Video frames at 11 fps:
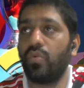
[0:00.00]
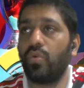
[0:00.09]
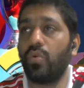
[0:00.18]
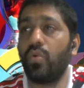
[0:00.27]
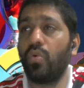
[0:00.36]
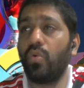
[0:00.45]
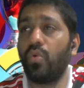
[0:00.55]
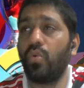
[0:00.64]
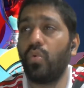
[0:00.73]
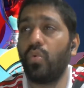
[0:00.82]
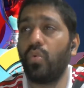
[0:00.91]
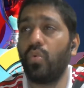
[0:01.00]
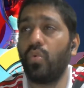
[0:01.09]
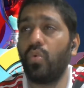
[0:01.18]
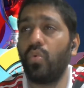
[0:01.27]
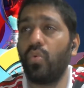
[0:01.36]
Oh,
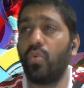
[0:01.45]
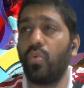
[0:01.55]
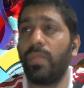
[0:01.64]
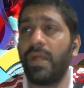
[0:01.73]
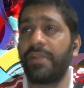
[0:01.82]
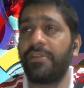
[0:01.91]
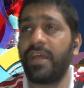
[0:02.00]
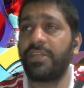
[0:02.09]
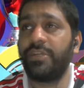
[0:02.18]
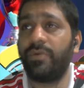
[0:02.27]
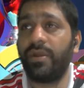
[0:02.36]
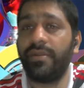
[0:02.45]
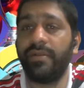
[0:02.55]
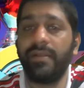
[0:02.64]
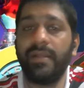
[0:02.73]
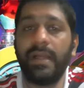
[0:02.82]
that's a nasty one.
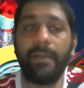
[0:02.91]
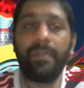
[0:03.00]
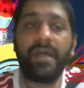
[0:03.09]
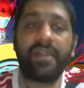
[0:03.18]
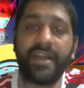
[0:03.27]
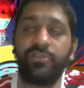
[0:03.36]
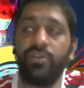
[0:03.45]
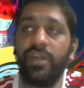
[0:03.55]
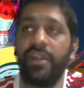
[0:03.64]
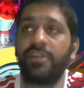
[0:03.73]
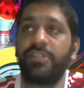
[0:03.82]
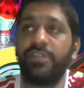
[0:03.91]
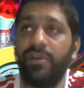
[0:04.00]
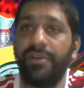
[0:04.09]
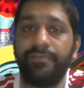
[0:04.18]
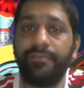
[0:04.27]
That is actually a nasty one.